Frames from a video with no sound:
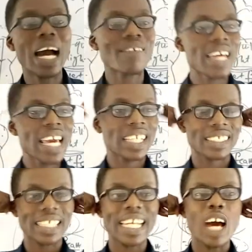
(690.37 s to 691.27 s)
have
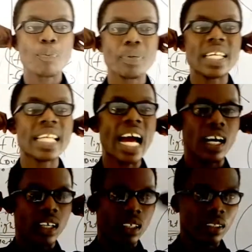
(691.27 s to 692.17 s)
external
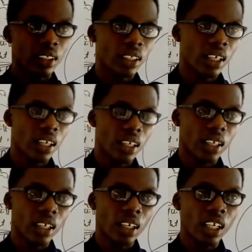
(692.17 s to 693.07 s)
pinna.
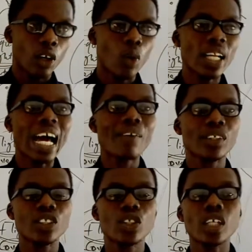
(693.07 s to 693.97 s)
What they
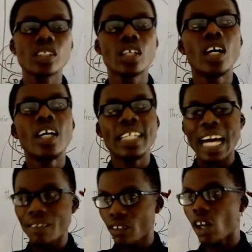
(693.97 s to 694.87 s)
have is just, they
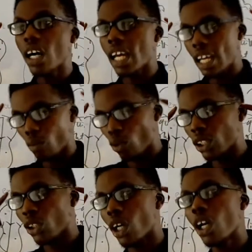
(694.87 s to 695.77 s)
have what
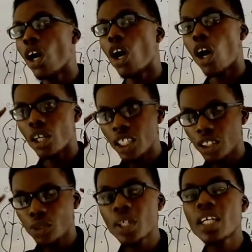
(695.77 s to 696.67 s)
is it called,
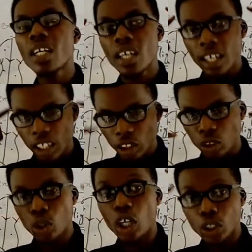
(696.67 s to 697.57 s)
auditory
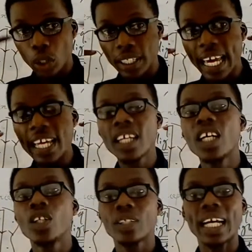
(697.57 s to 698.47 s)
structure there.
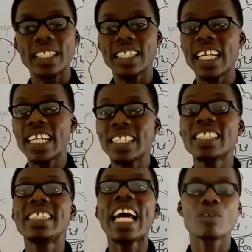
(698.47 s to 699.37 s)
It
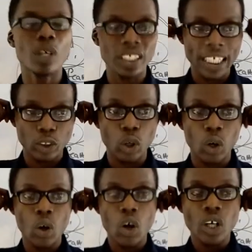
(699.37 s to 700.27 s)
is there, but
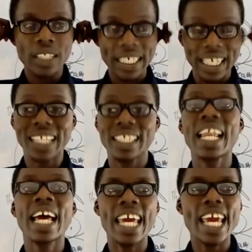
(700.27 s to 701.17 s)
there's
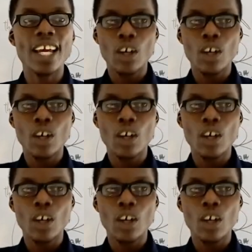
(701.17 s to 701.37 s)
external air,